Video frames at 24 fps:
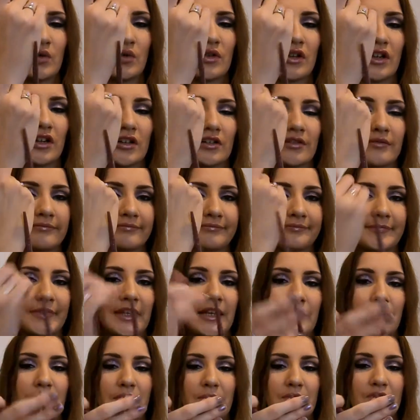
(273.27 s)
gone,
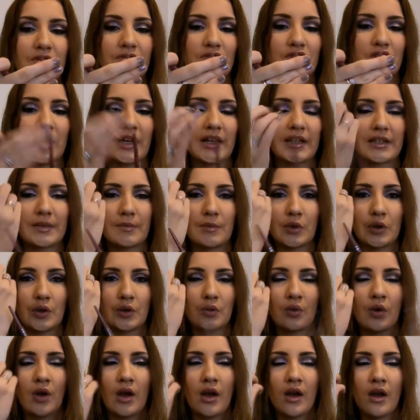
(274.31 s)
but it was a
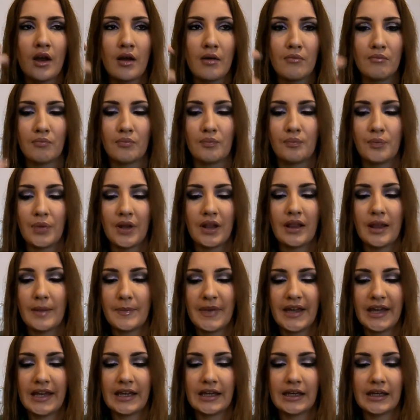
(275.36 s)
retractable,
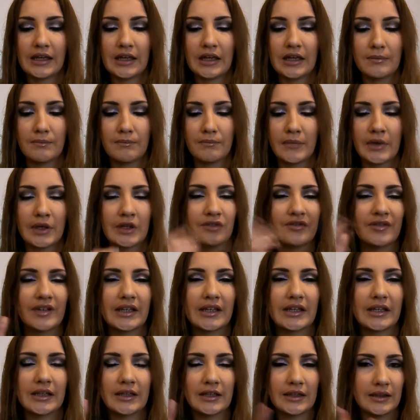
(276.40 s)
plummy,
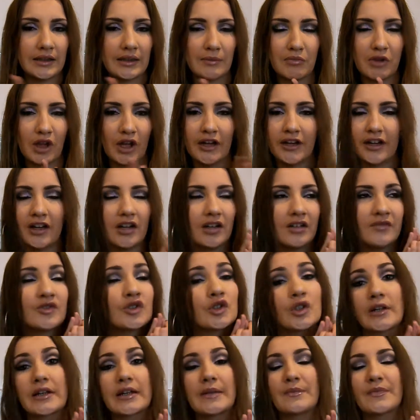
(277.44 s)
mauvey lip liner of
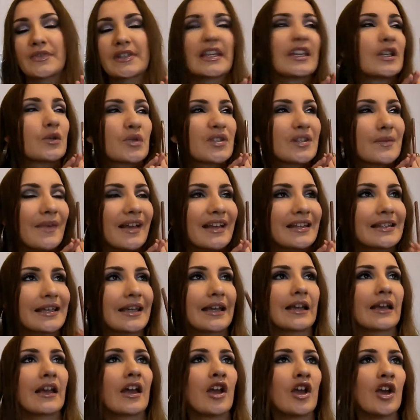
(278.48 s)
dreams. It was
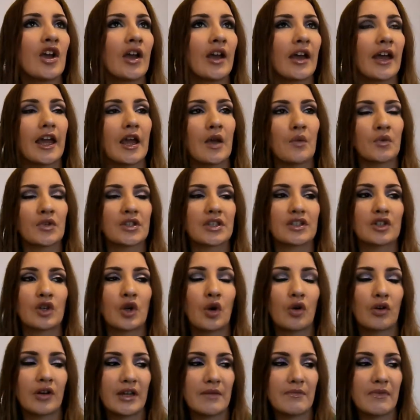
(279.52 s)
amazing. It was
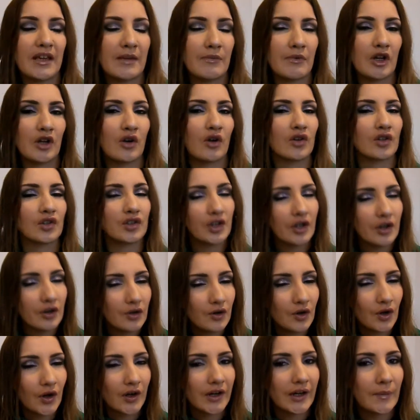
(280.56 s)
creamy but not too
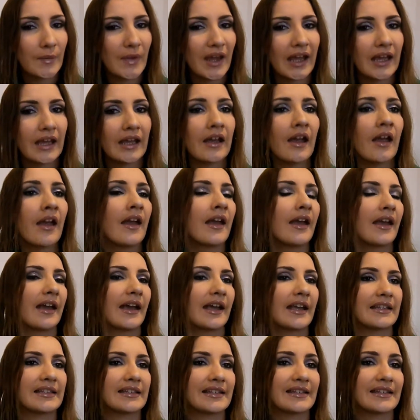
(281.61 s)
creamy. It